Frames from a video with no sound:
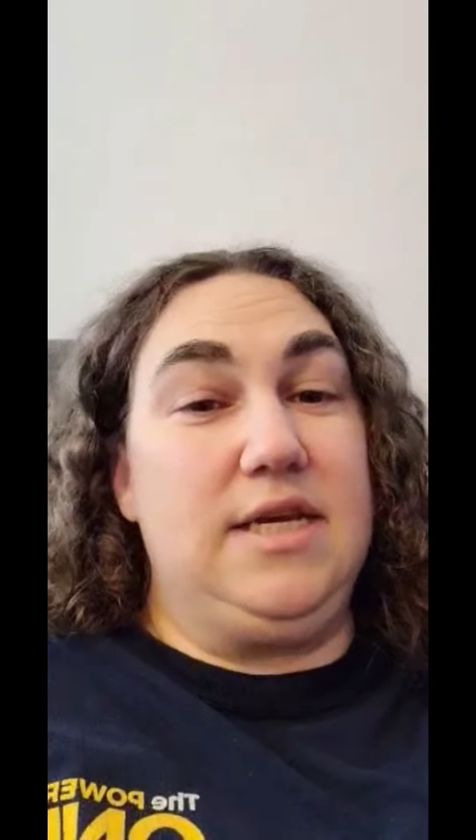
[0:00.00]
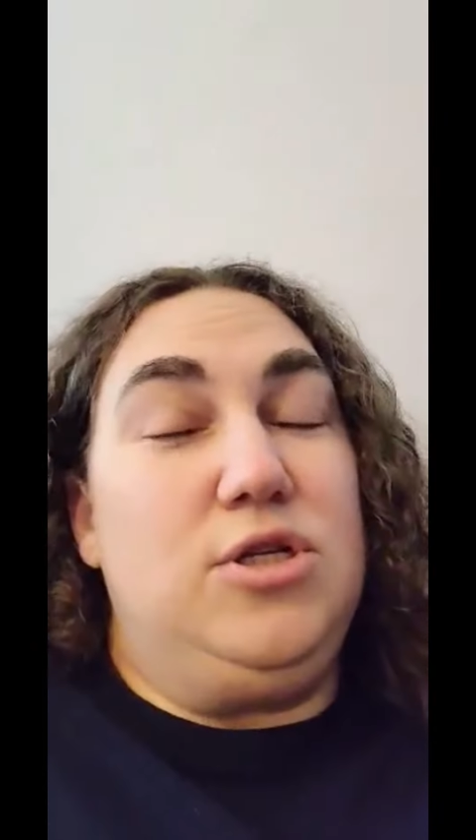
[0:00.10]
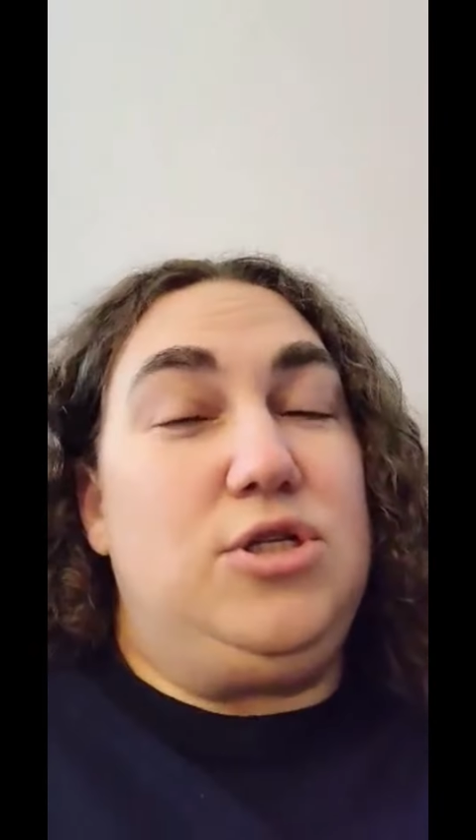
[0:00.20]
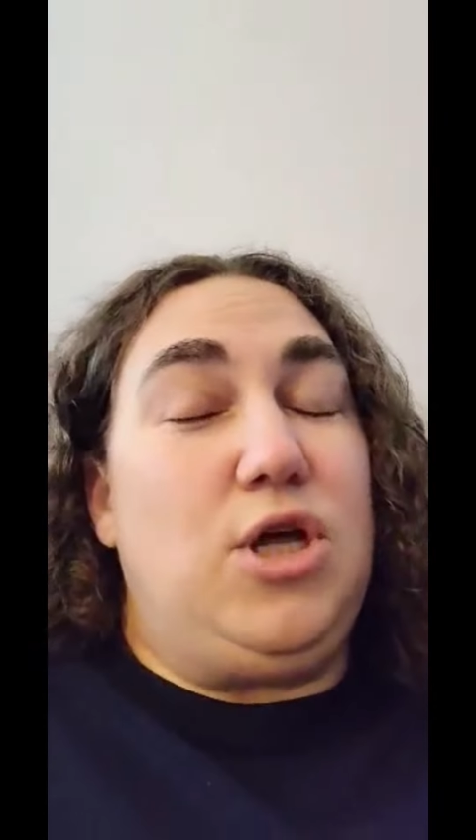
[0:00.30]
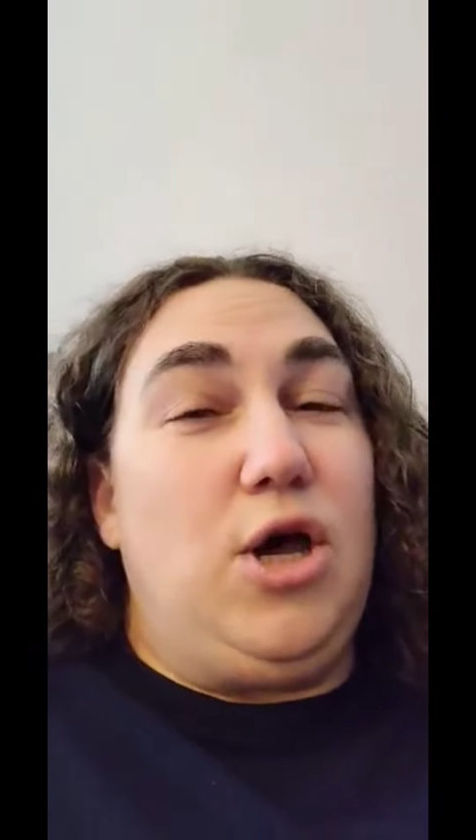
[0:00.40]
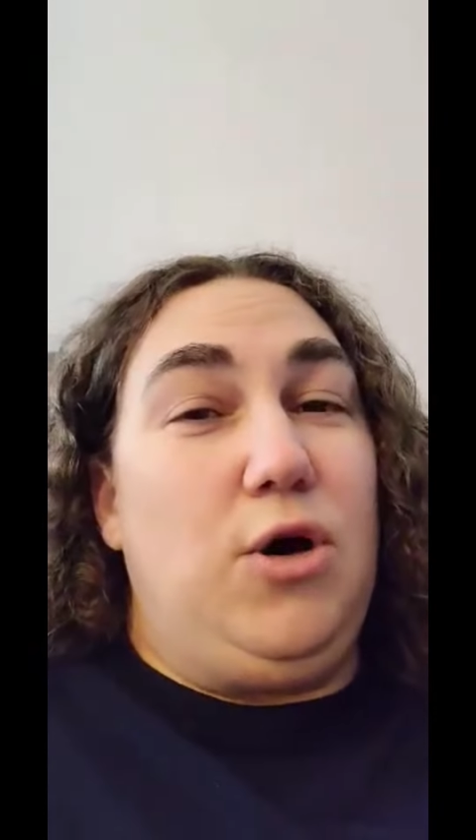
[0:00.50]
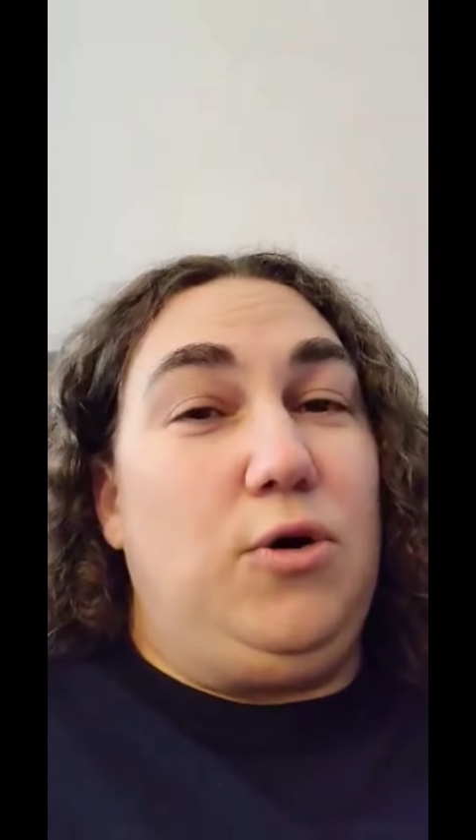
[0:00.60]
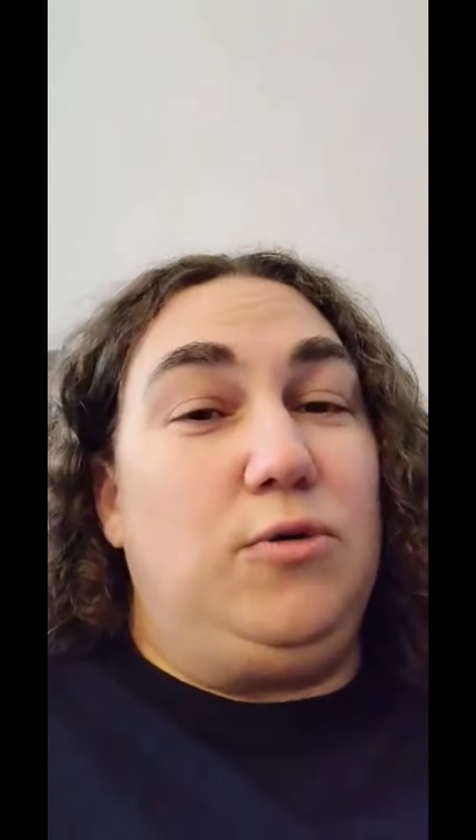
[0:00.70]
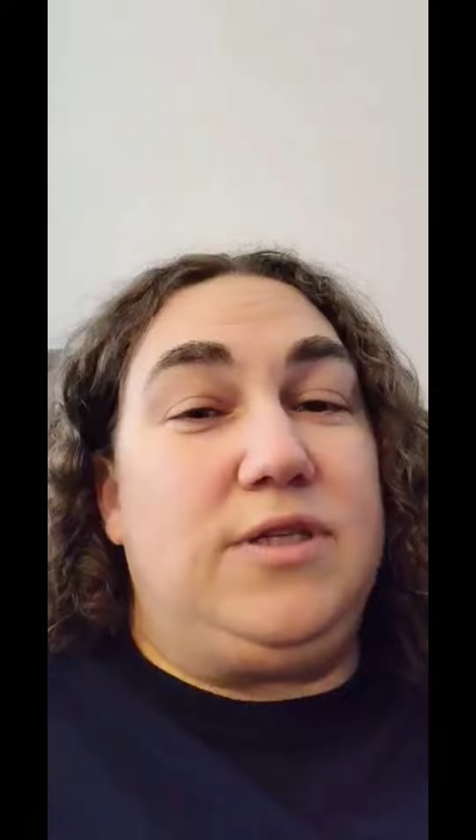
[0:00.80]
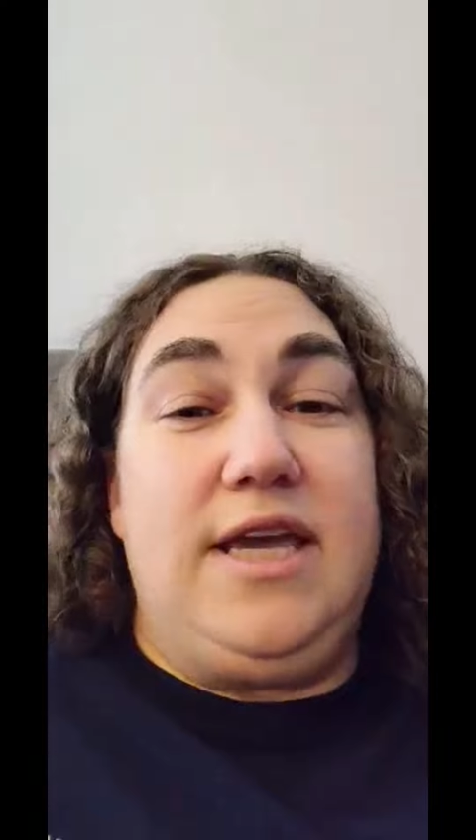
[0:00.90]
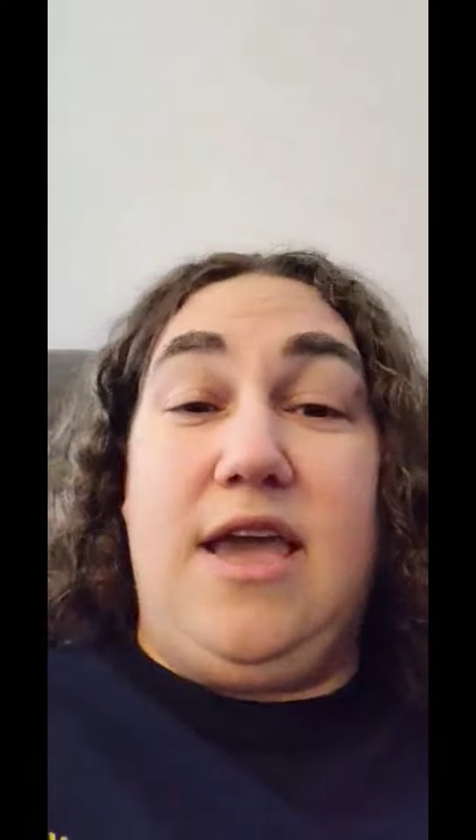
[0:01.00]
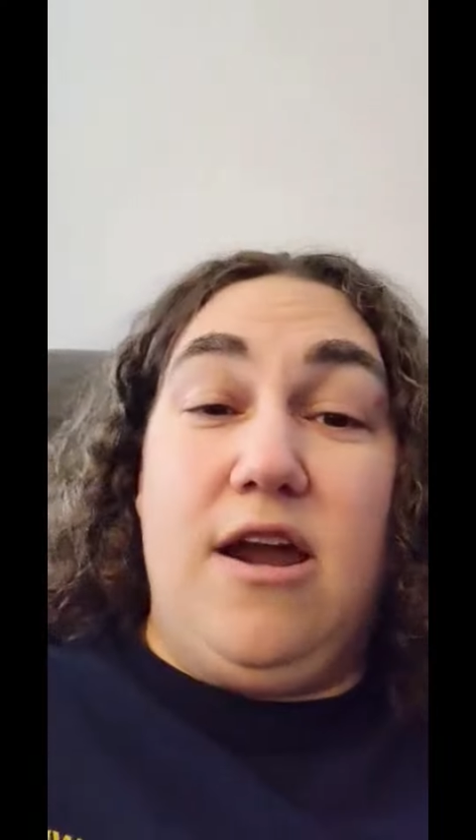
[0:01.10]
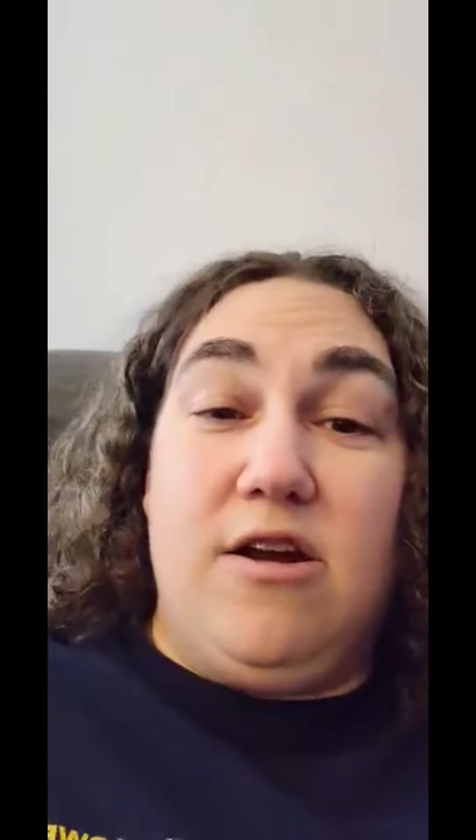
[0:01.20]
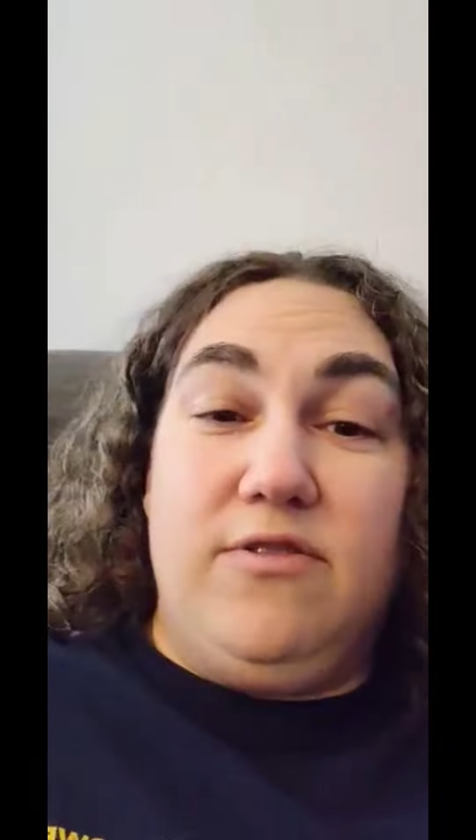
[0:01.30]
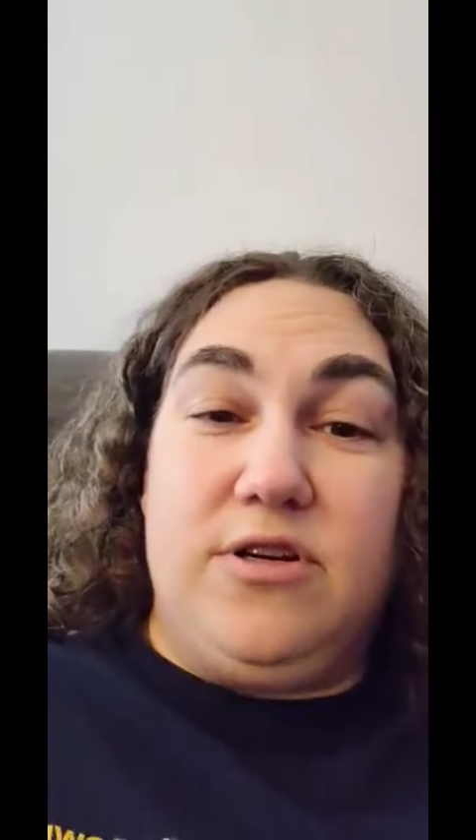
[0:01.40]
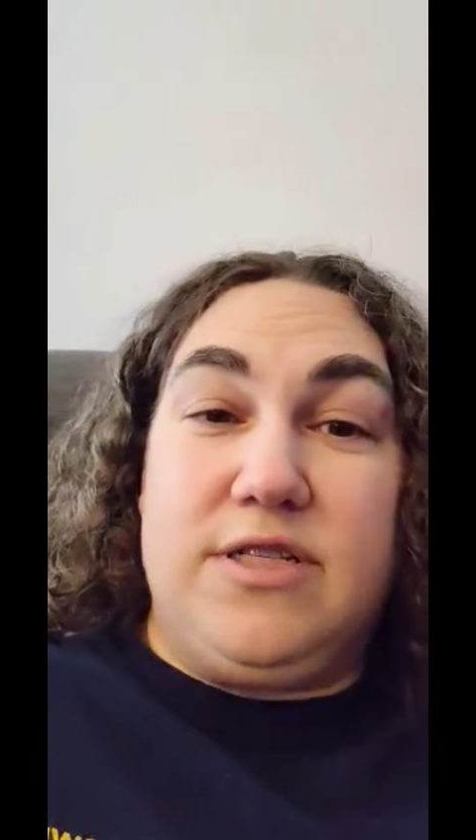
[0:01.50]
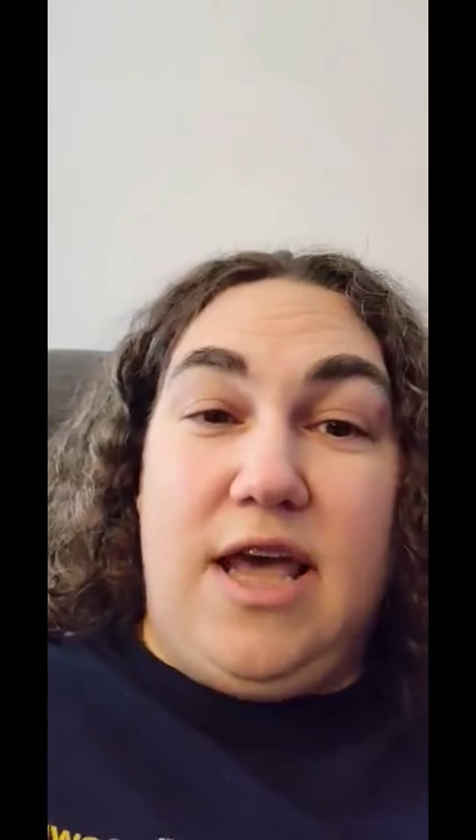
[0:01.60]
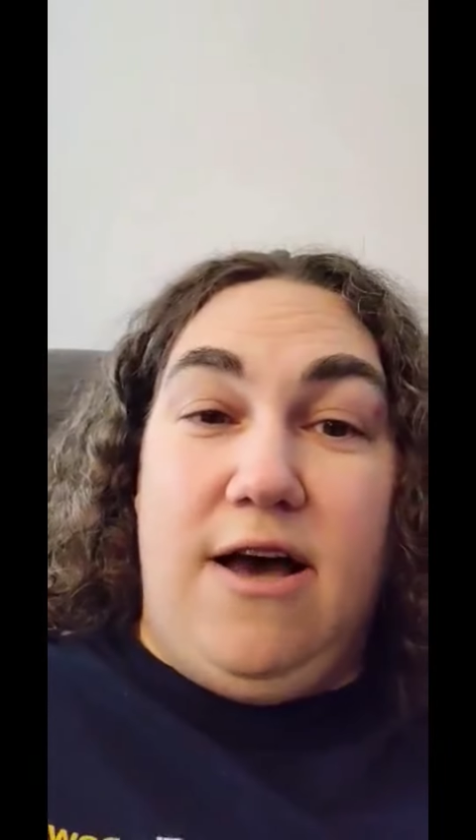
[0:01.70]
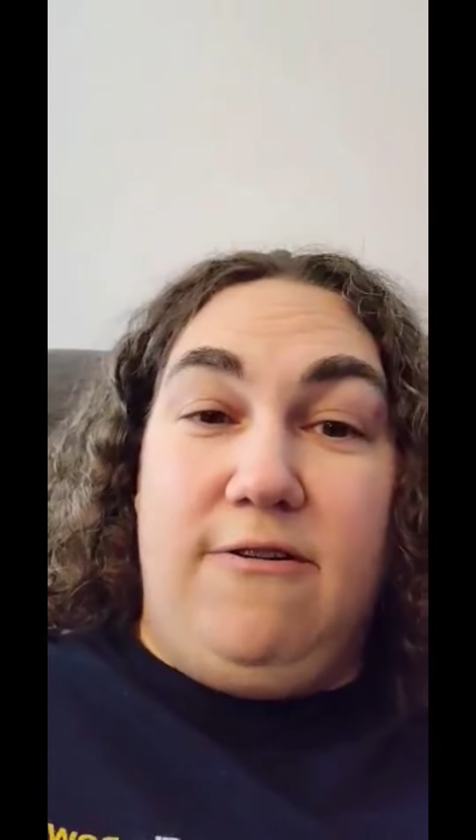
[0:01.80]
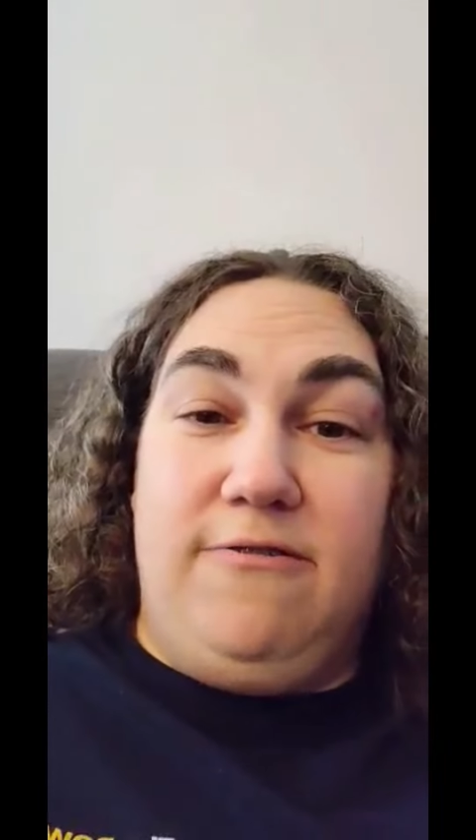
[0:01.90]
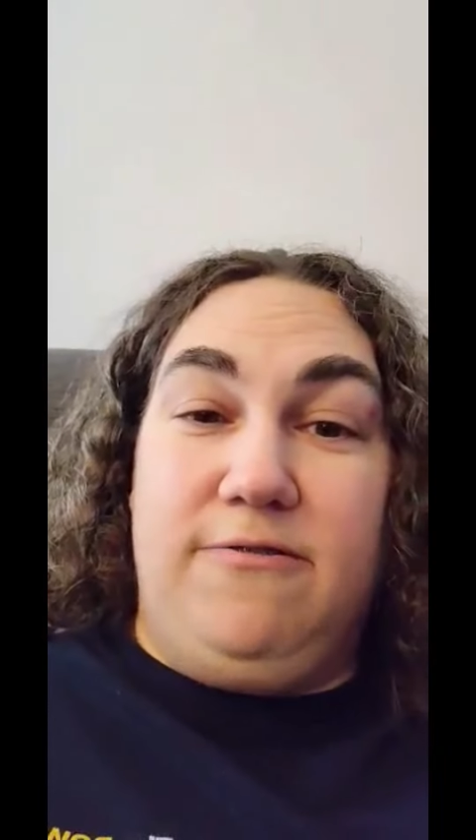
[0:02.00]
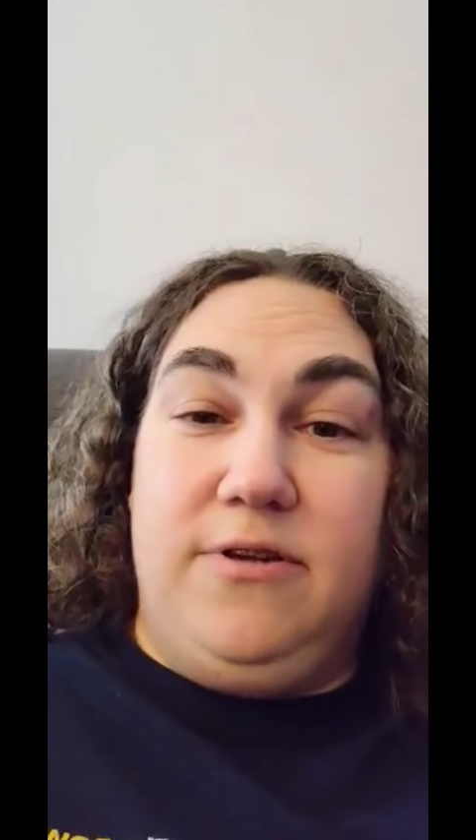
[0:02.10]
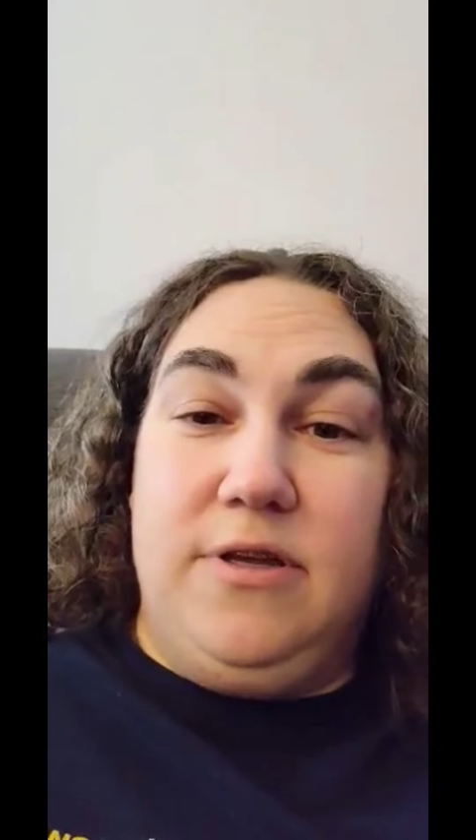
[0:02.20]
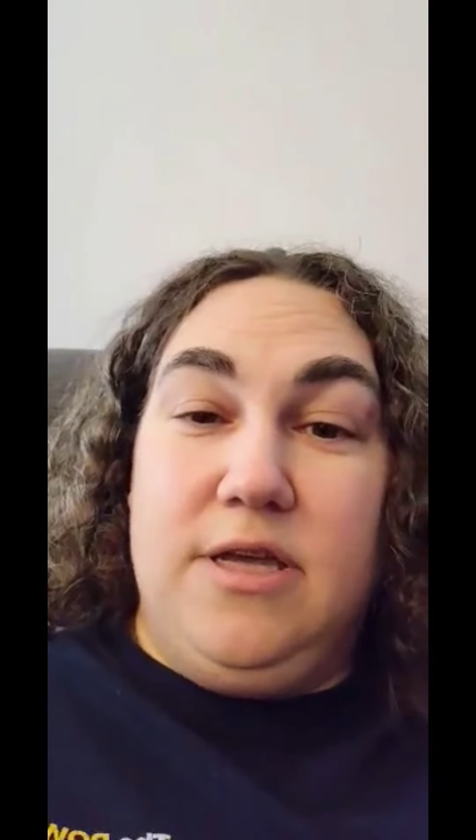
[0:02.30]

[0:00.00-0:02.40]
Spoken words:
So take care of yourself.